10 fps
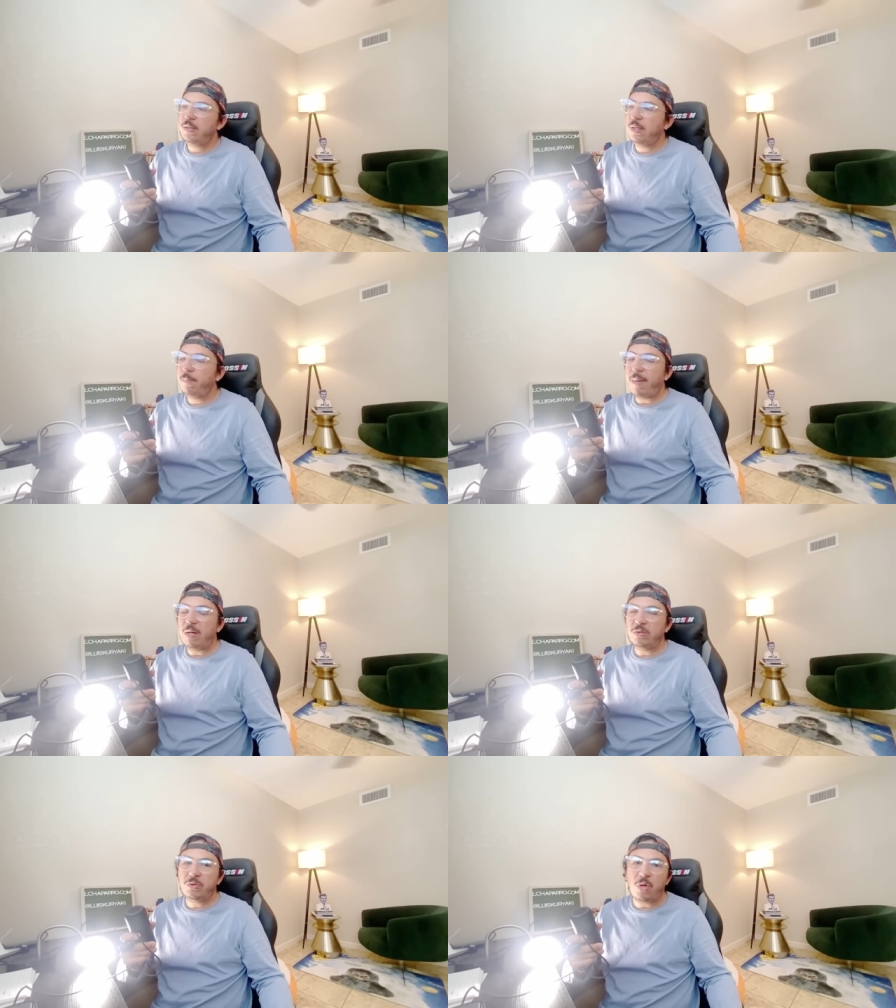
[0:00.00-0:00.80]

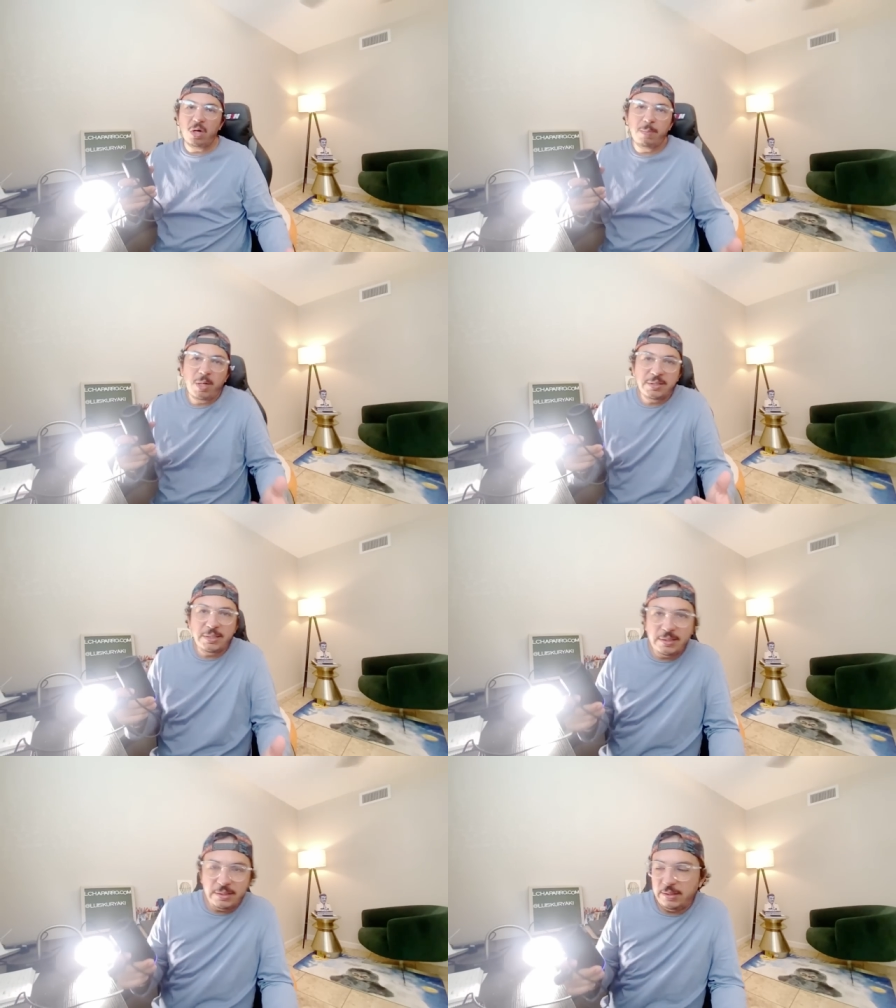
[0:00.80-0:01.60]
about drug
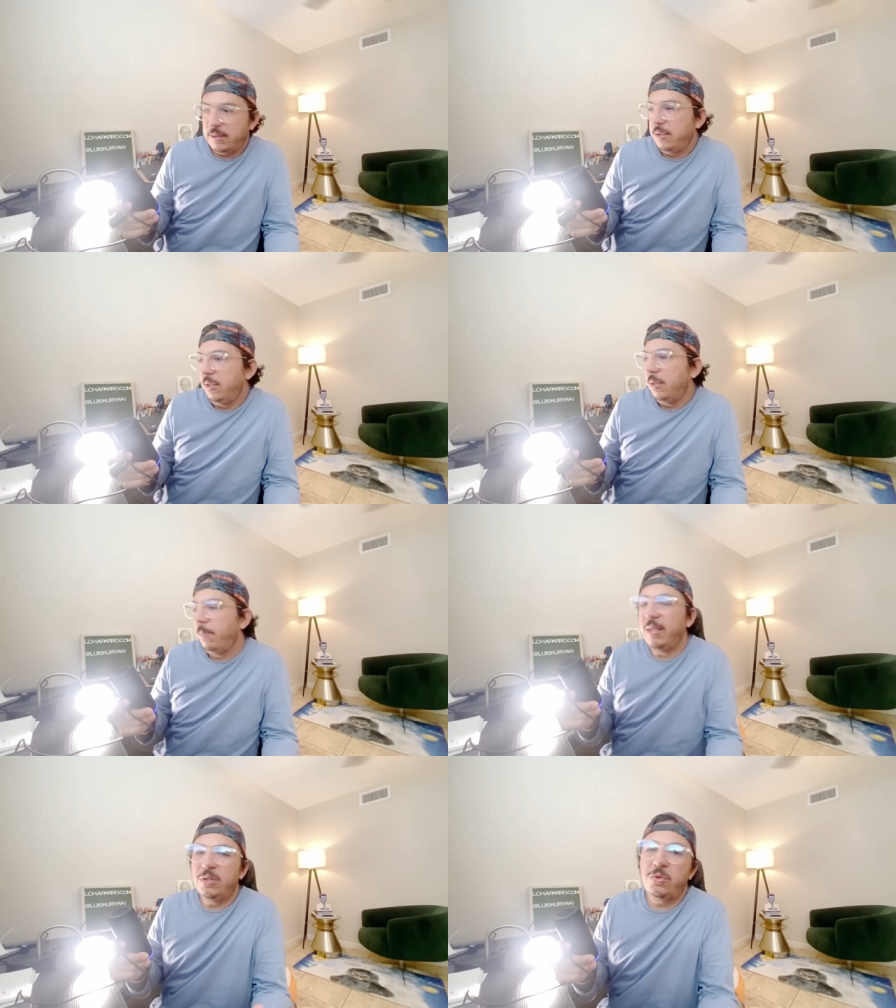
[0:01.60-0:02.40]
bosses,
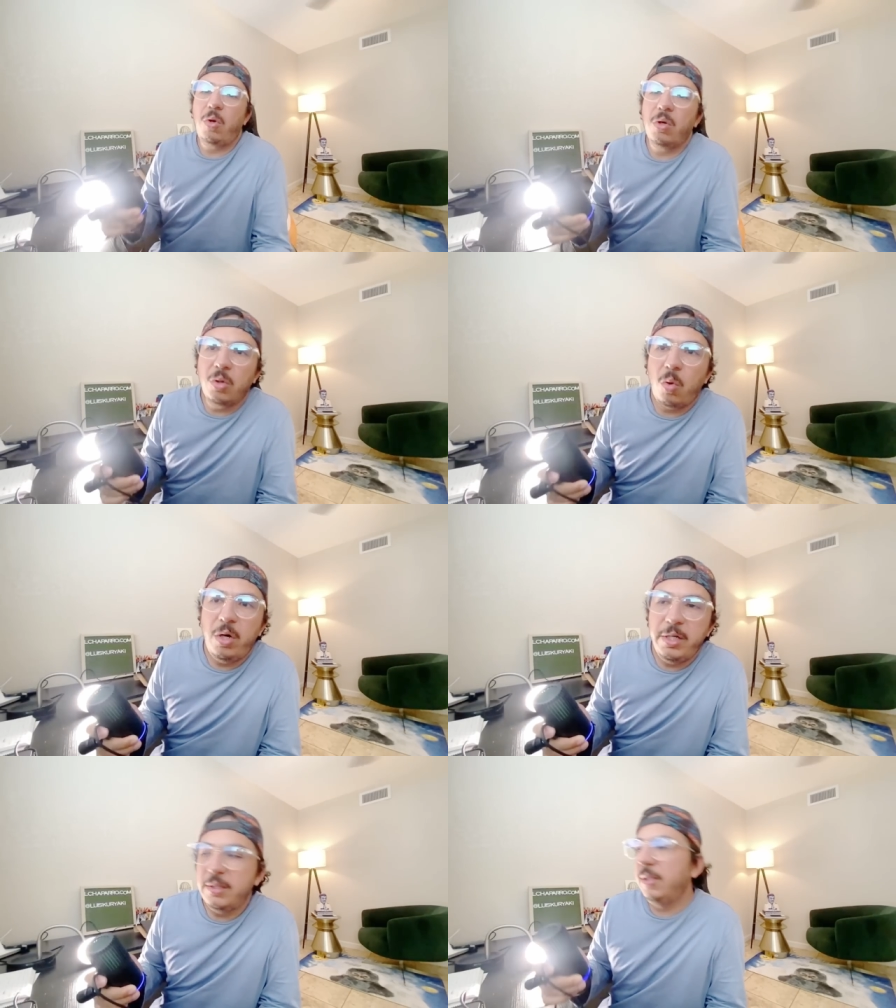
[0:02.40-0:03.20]
about drug
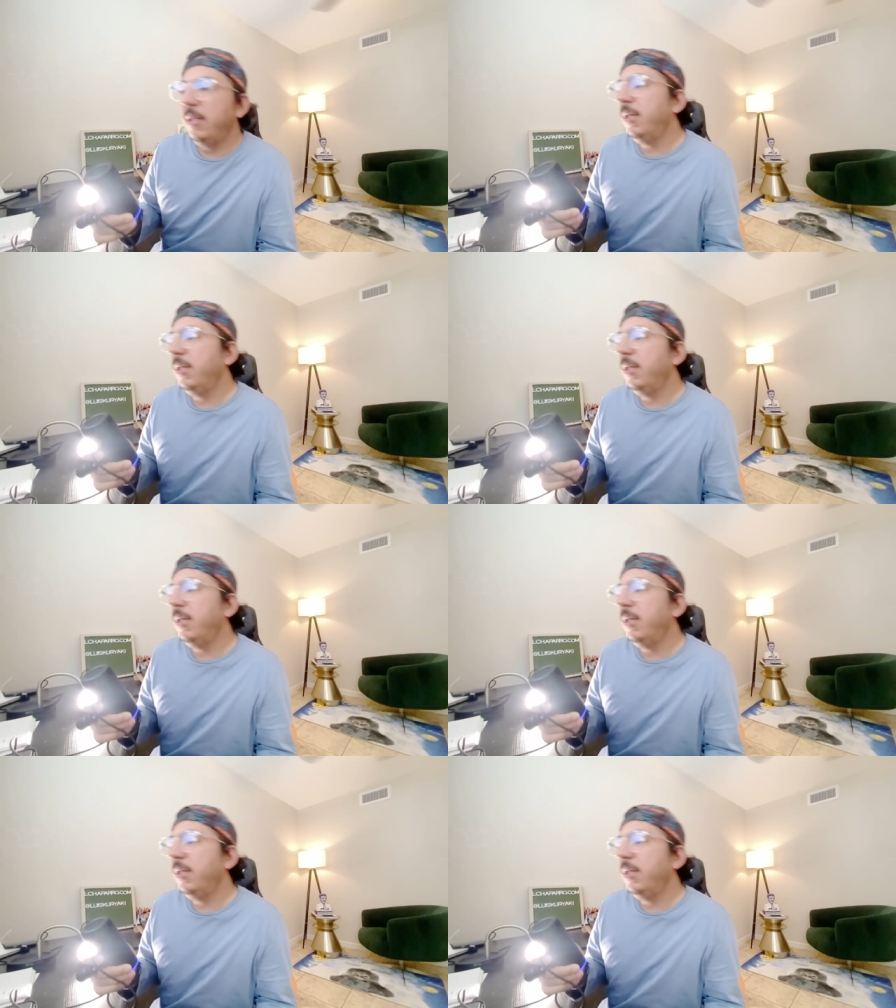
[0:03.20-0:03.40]
lords,